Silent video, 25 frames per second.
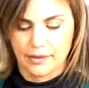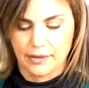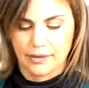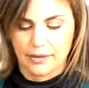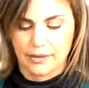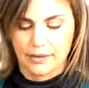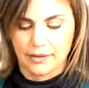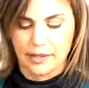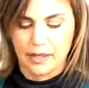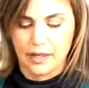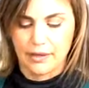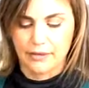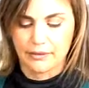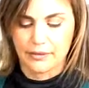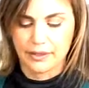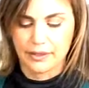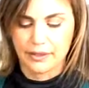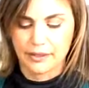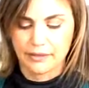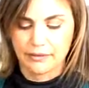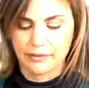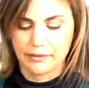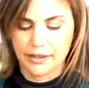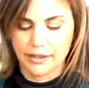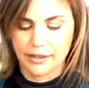I
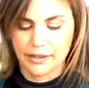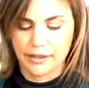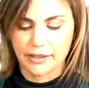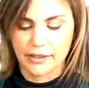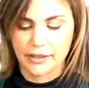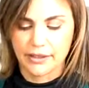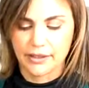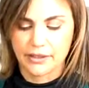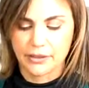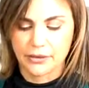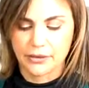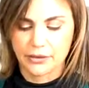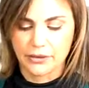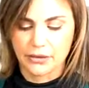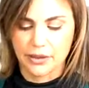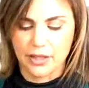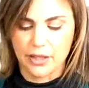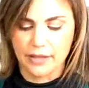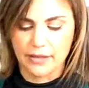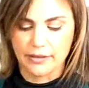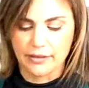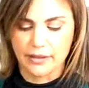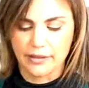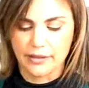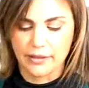really, really did use a lot
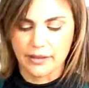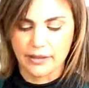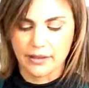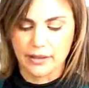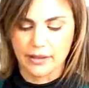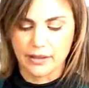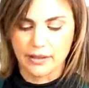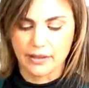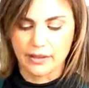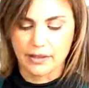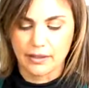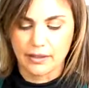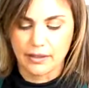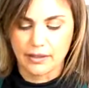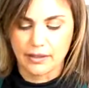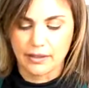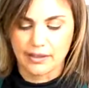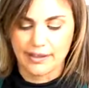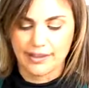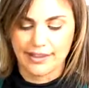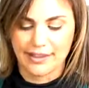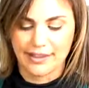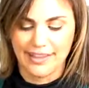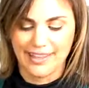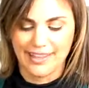of icing here.
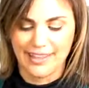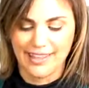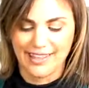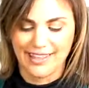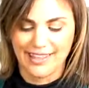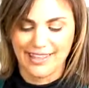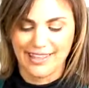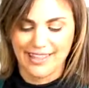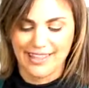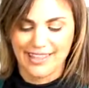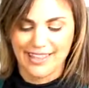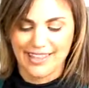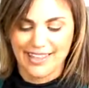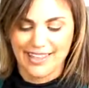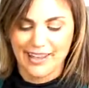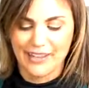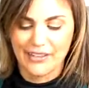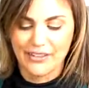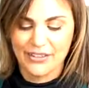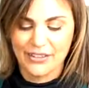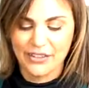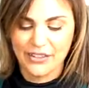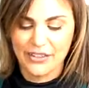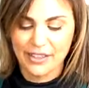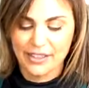Oh,
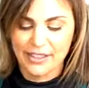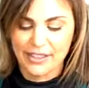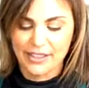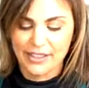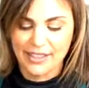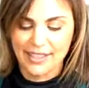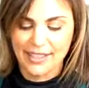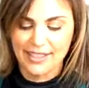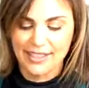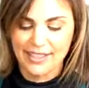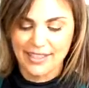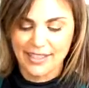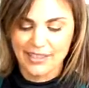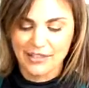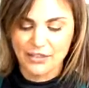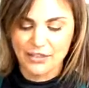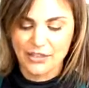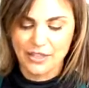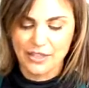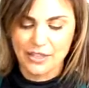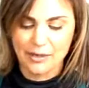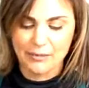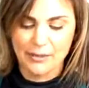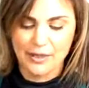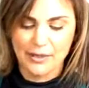it's good. It's actually
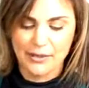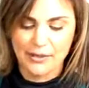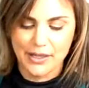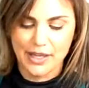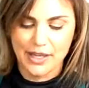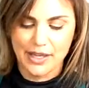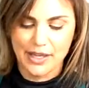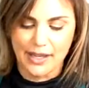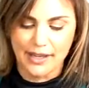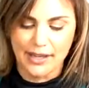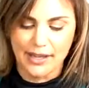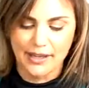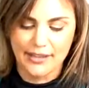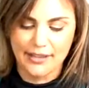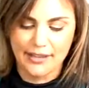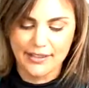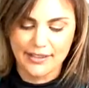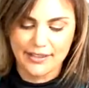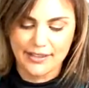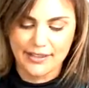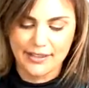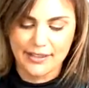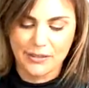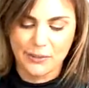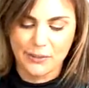gonna be okay. I think
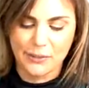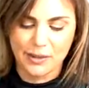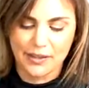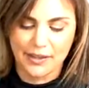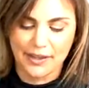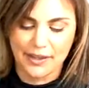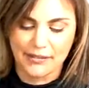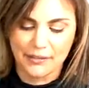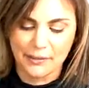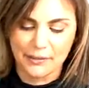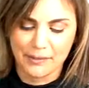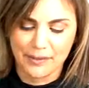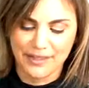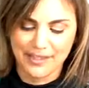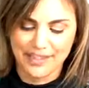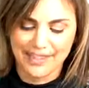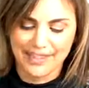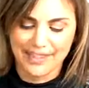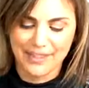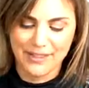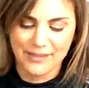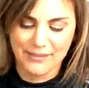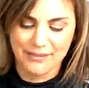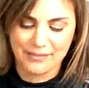it's gonna work, everybody.